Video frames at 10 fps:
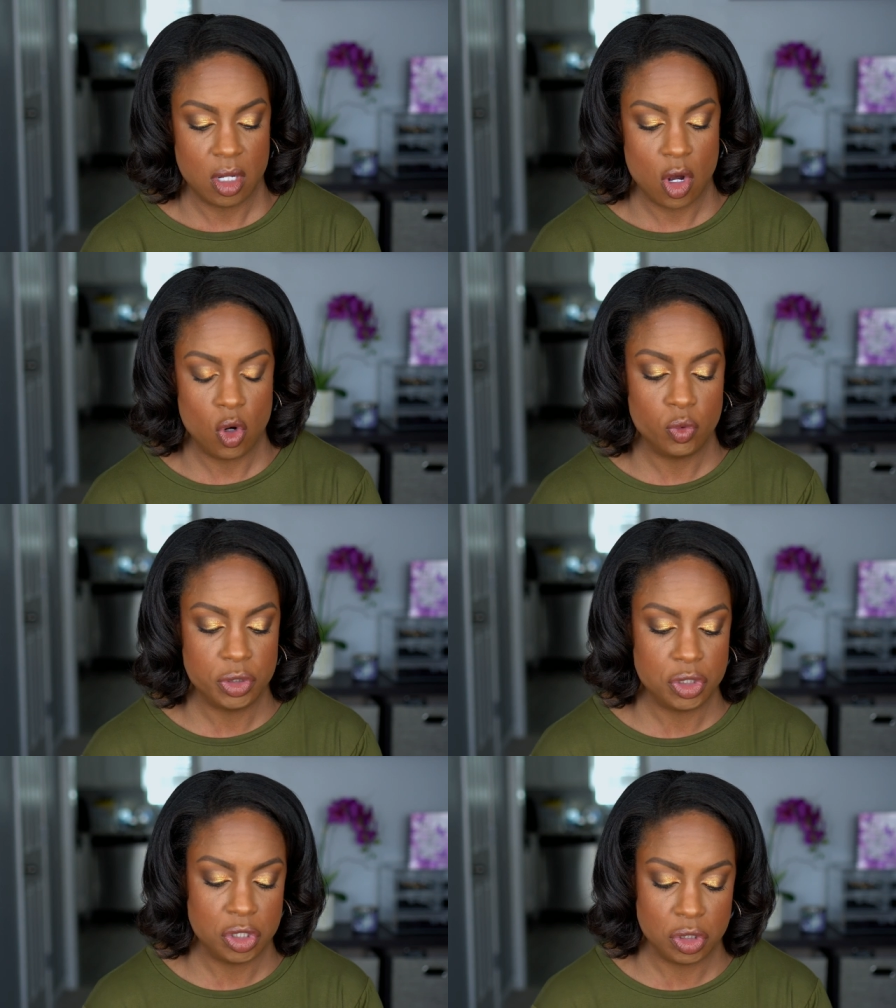
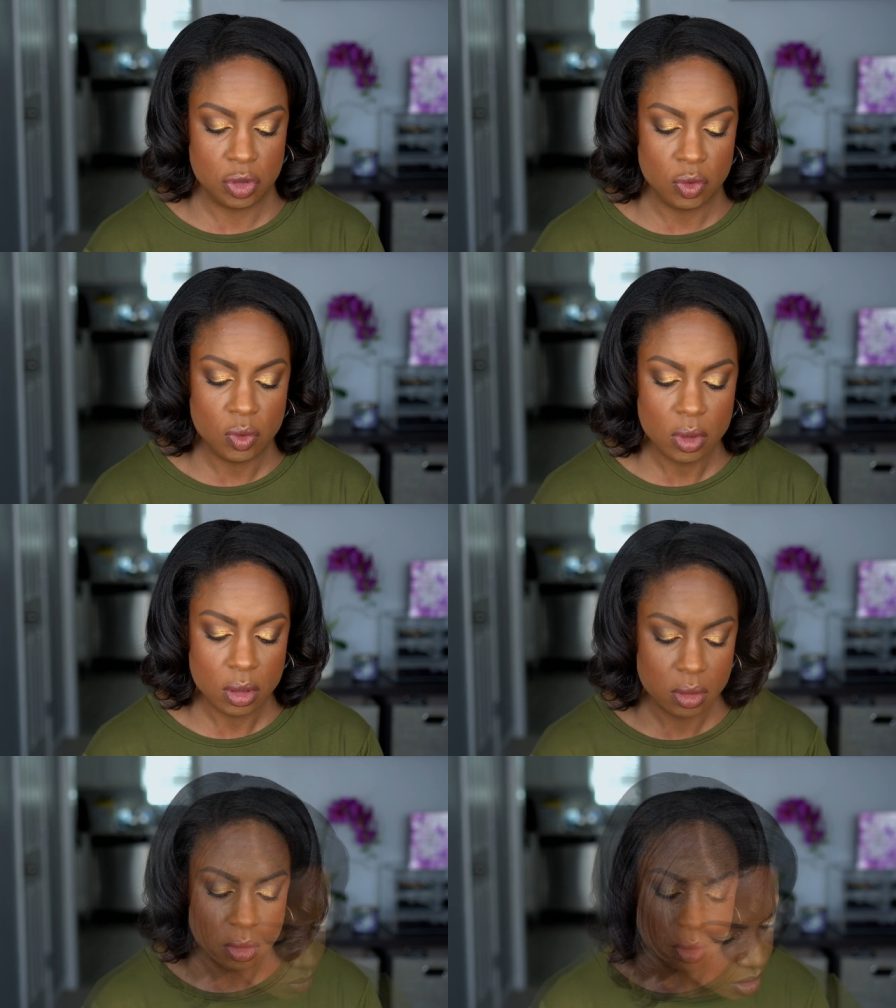02.
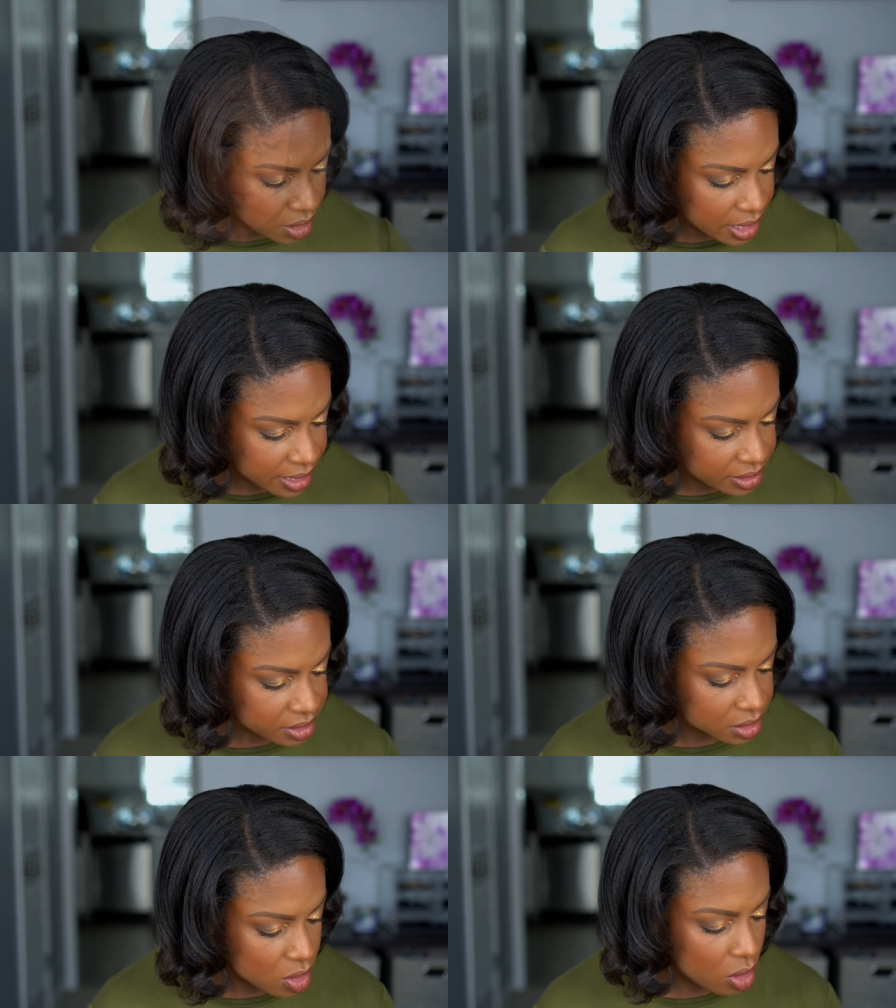Yeah,
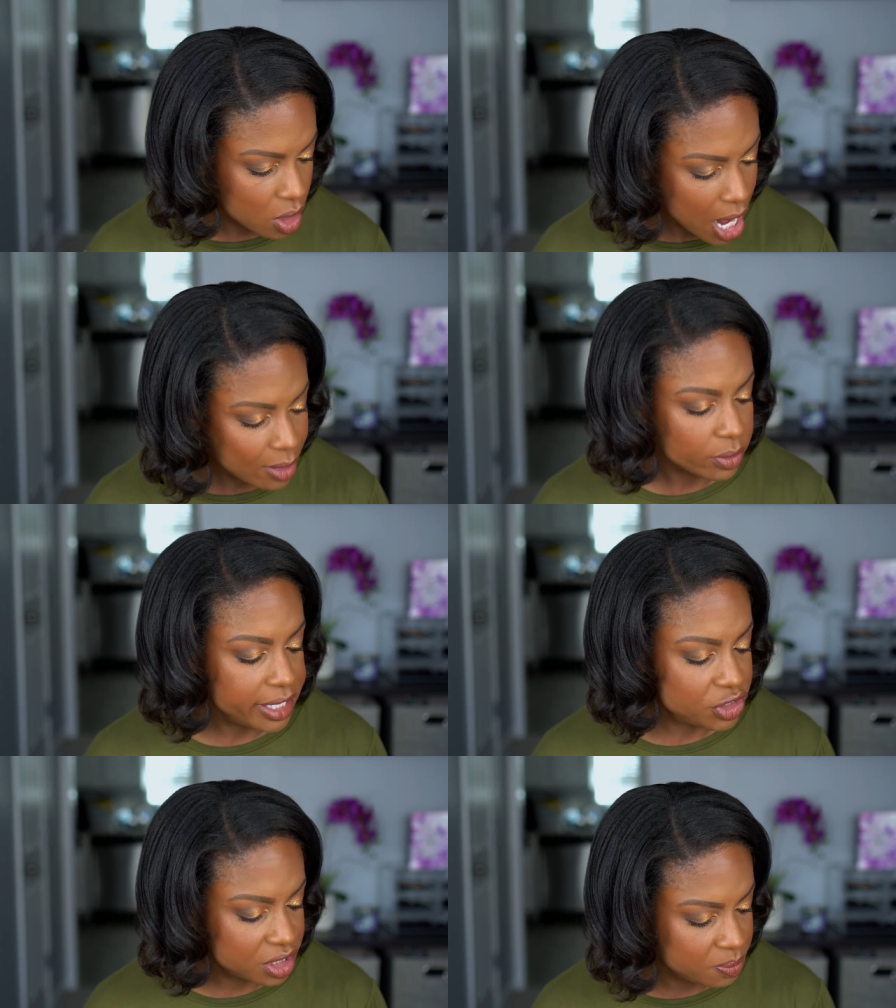this is called
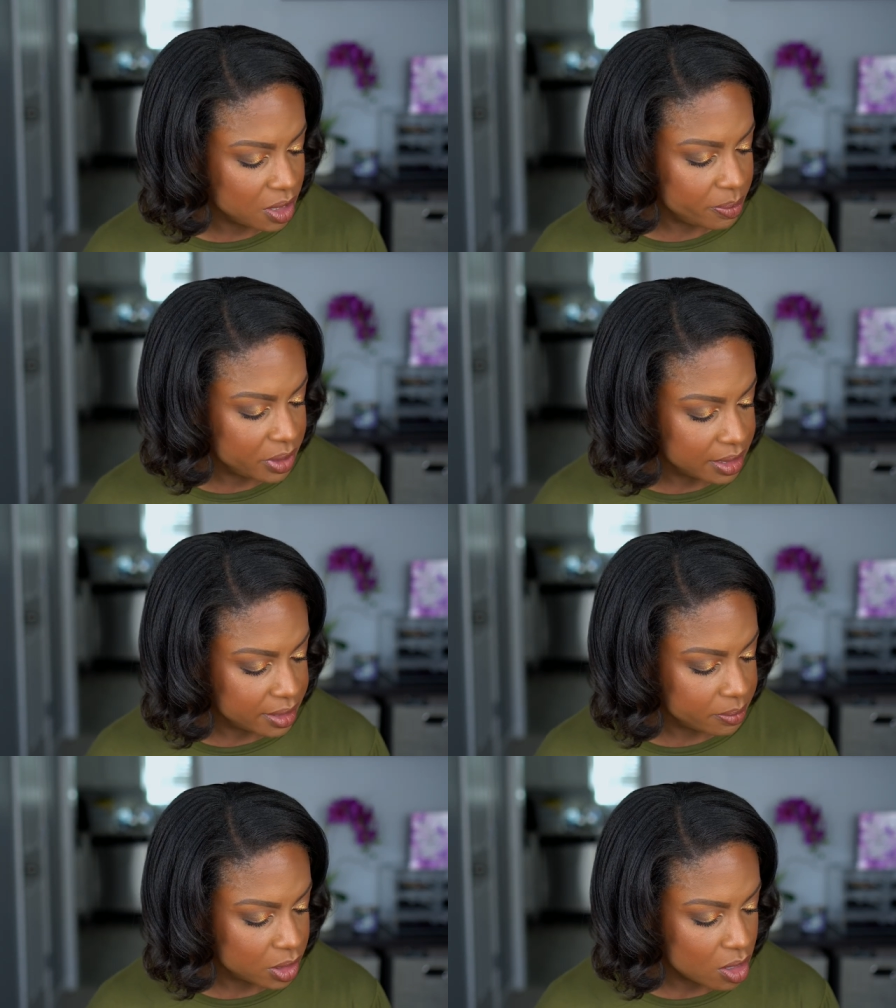Outrageous Plumping
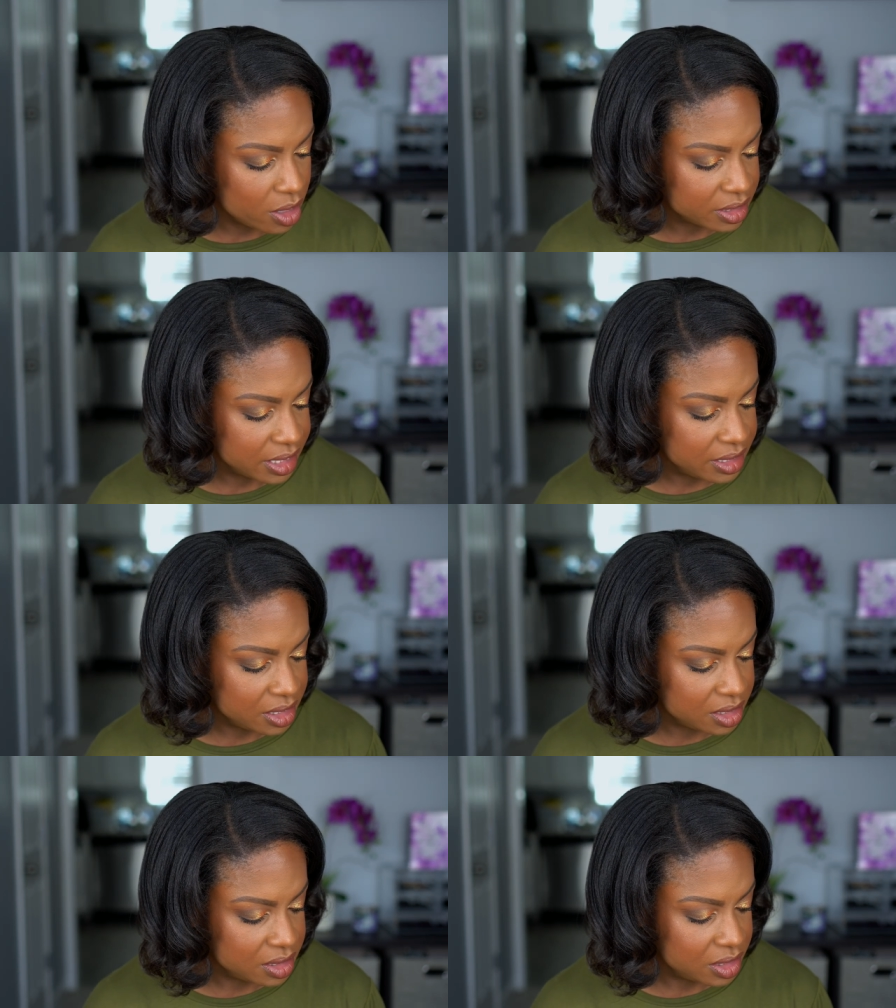Lip Gloss, and
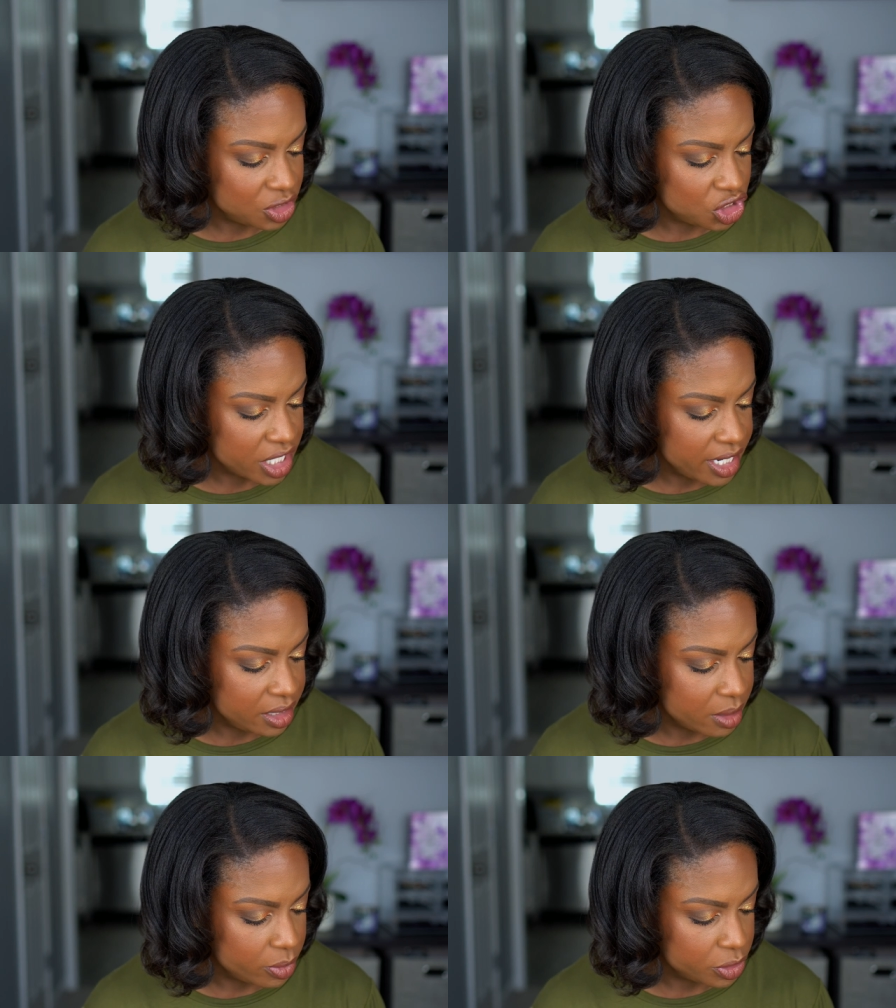this is in the
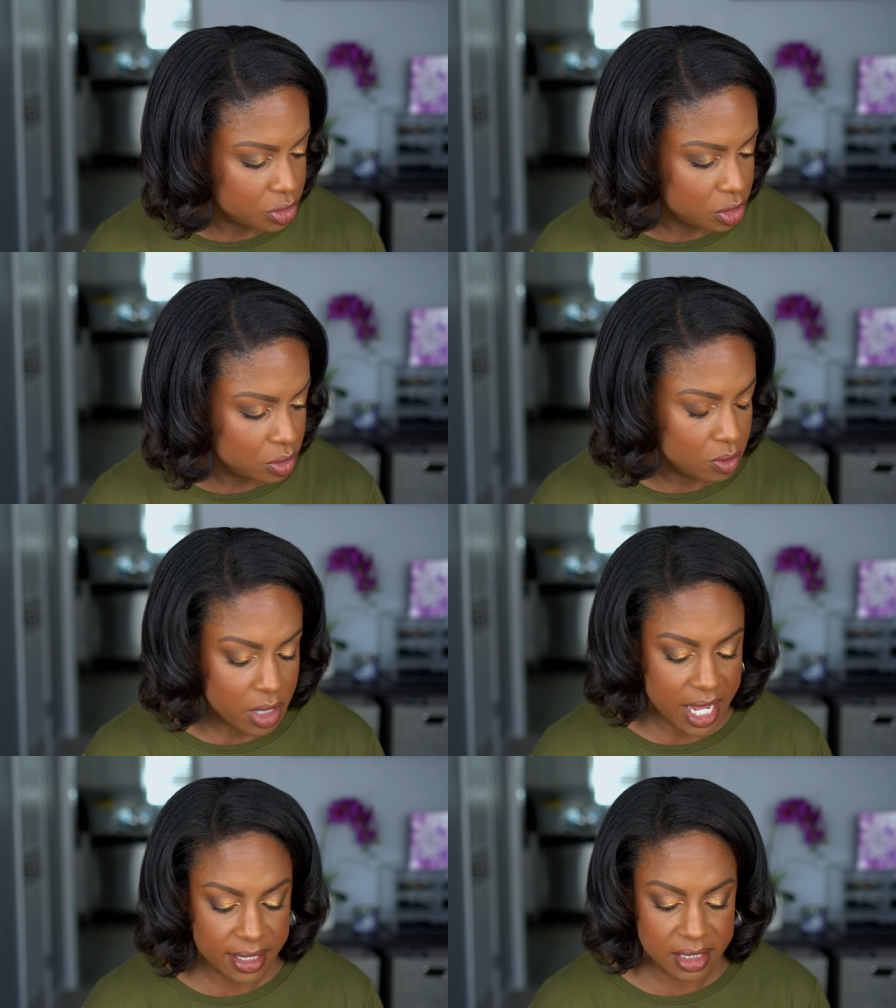shade number
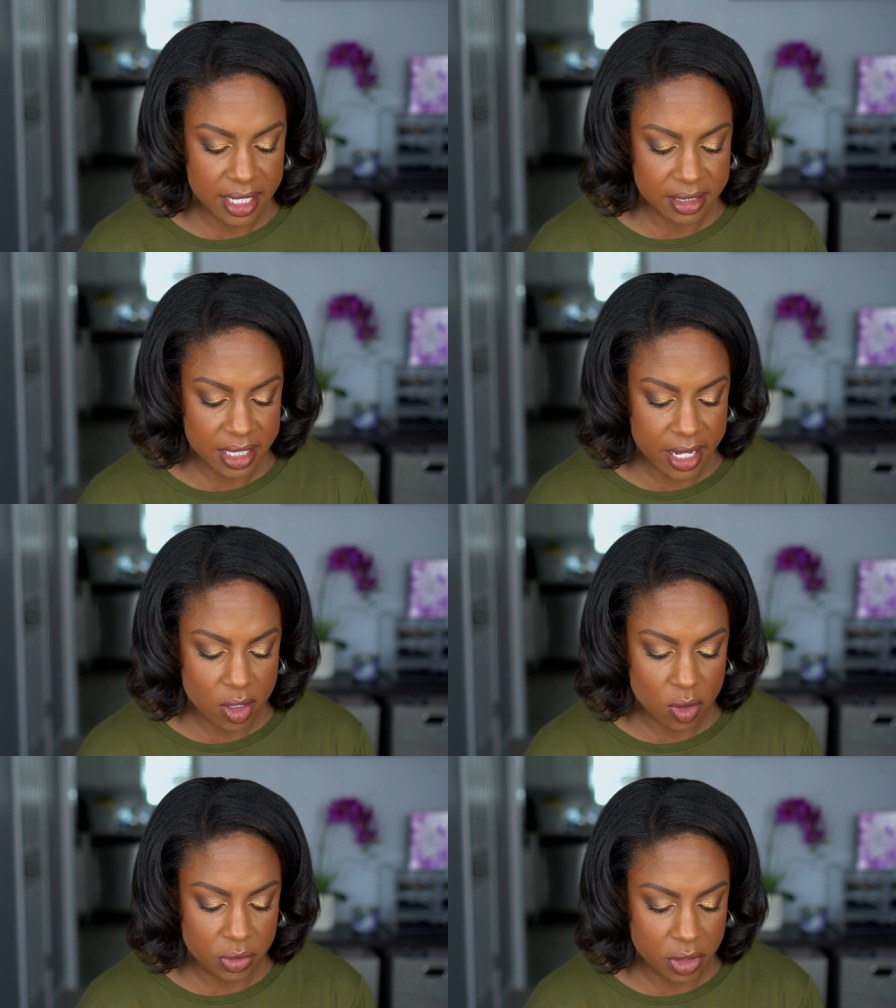2
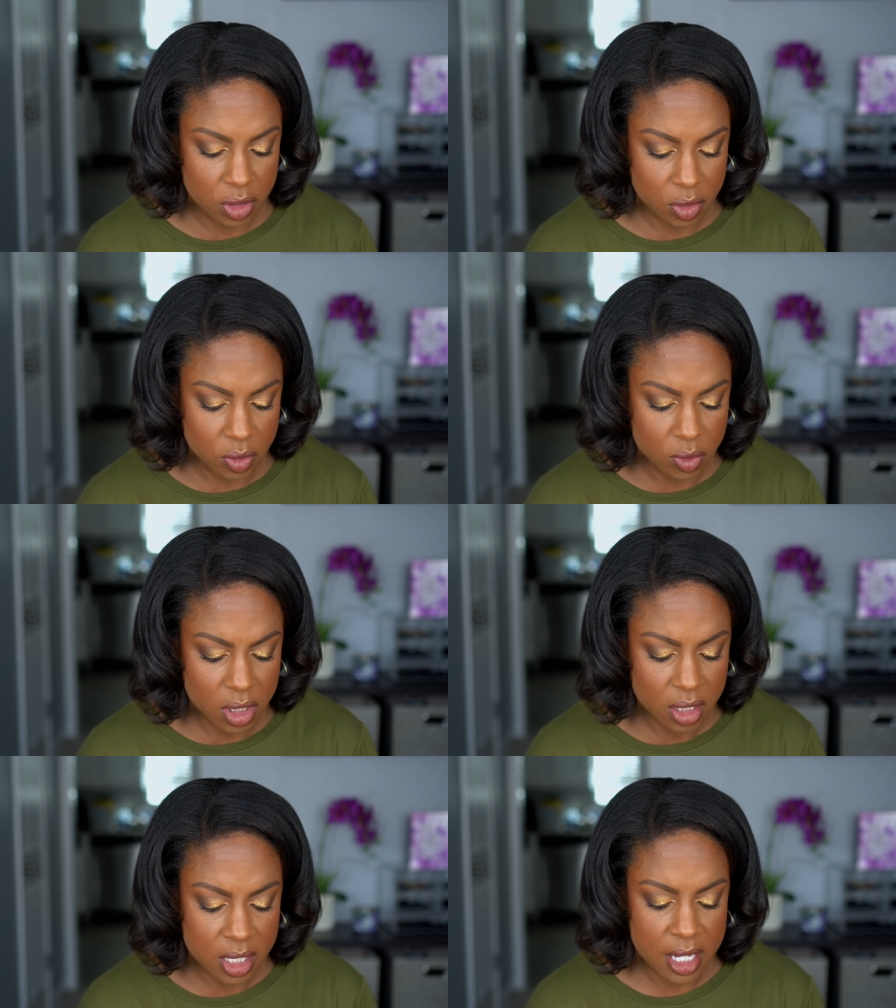XXL
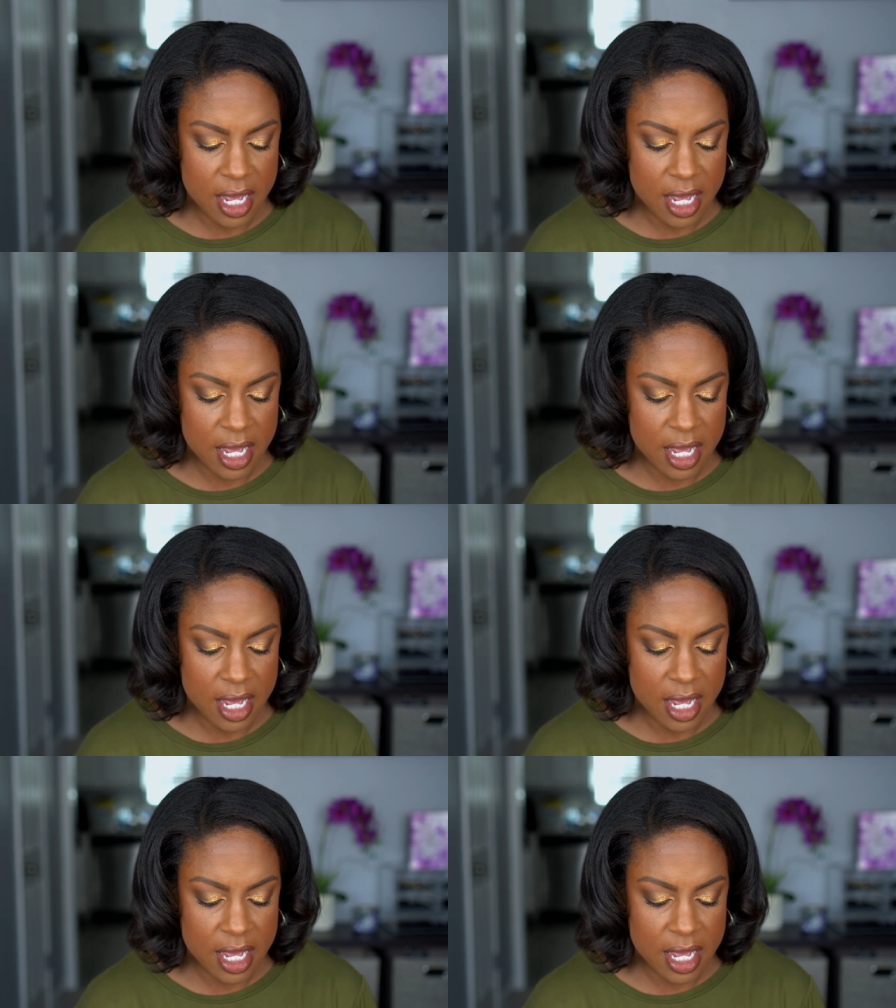Nude.